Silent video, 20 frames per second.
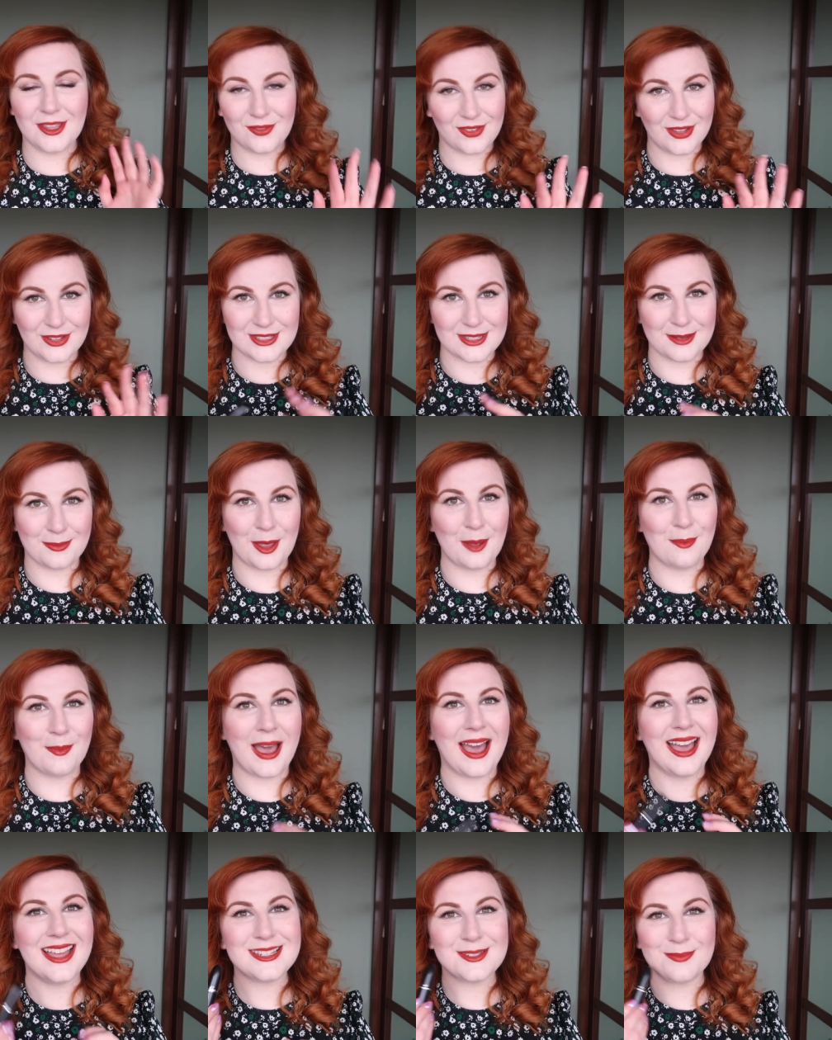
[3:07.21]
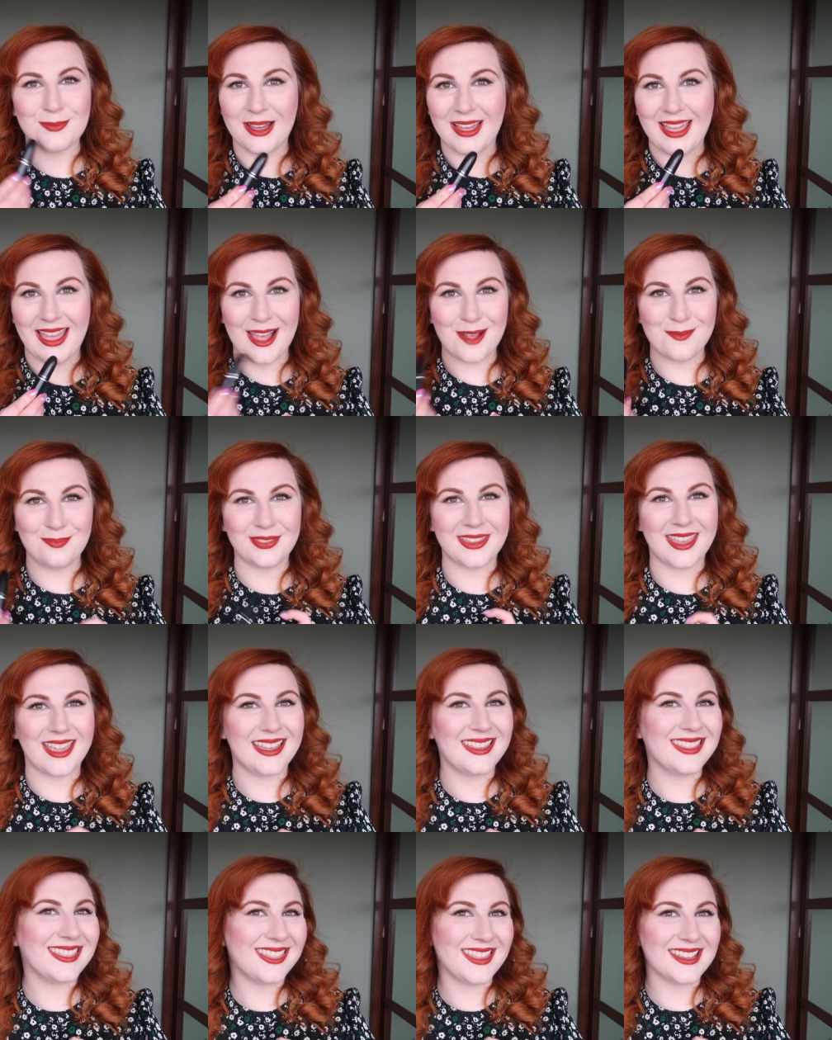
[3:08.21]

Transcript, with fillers: feels a bit mad but um yeah